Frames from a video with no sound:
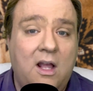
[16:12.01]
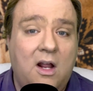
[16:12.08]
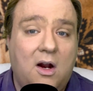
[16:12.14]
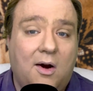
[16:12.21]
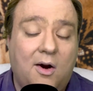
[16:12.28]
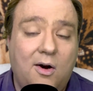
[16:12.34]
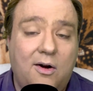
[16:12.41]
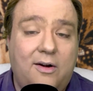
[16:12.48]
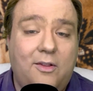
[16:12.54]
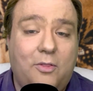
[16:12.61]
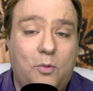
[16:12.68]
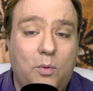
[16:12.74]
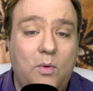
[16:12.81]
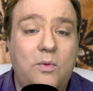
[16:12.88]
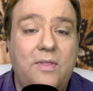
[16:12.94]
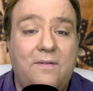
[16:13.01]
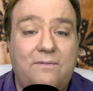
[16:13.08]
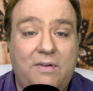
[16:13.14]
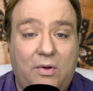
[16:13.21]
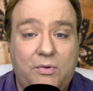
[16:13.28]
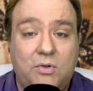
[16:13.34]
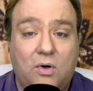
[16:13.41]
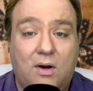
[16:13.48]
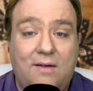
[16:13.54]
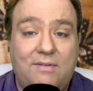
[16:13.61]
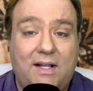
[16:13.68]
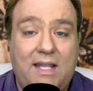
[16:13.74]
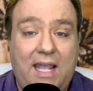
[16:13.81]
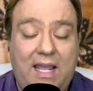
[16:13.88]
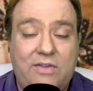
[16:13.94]
heard through the filter of a
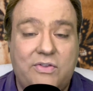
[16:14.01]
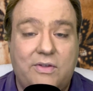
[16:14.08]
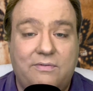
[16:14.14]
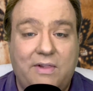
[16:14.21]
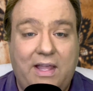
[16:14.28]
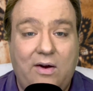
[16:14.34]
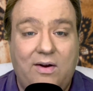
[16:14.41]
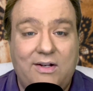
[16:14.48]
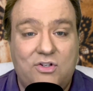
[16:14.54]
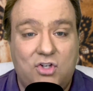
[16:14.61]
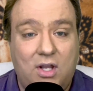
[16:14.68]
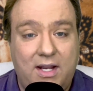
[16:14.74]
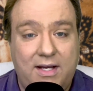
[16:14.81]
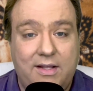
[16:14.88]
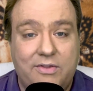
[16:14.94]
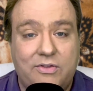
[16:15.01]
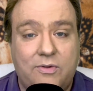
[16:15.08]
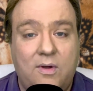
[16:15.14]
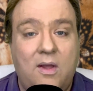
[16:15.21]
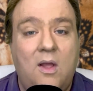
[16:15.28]
case of laryngitis,